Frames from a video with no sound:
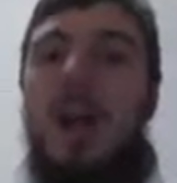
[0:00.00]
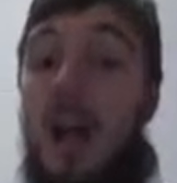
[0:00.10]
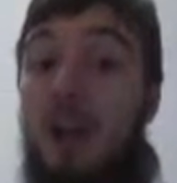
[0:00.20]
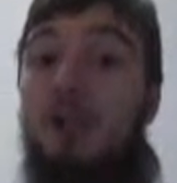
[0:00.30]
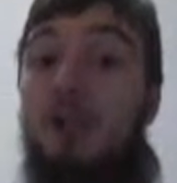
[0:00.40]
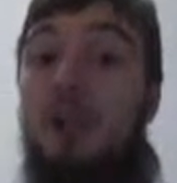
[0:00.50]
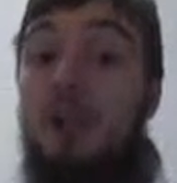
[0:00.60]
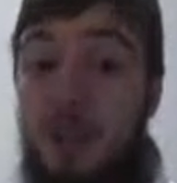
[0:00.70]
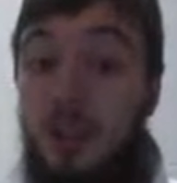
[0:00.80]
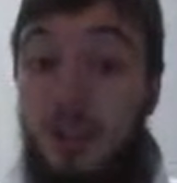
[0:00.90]

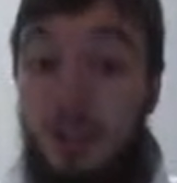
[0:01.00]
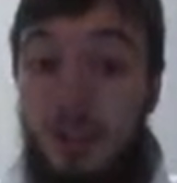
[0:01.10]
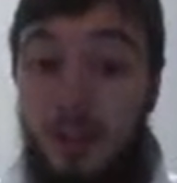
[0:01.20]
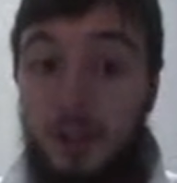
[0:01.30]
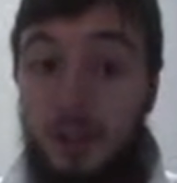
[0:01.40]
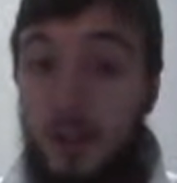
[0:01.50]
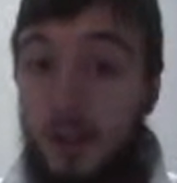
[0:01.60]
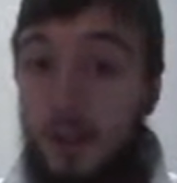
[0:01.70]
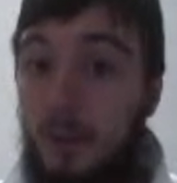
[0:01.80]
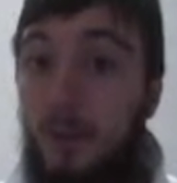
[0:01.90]
actually killed
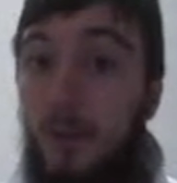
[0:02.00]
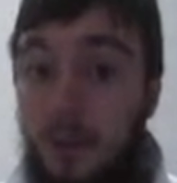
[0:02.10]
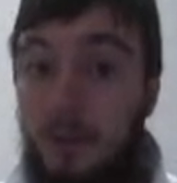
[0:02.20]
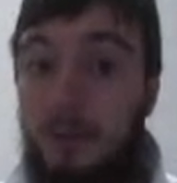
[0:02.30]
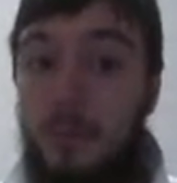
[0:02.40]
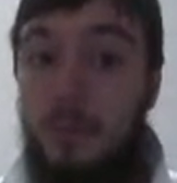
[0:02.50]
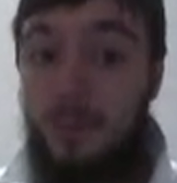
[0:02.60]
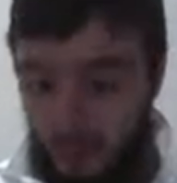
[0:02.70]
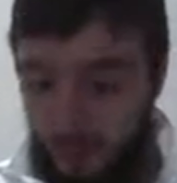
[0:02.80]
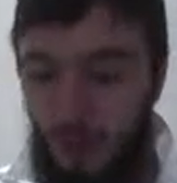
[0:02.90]

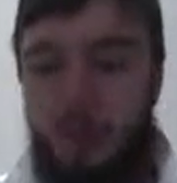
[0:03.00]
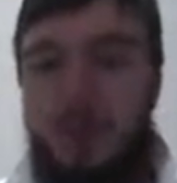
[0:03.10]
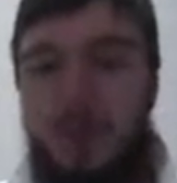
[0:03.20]
the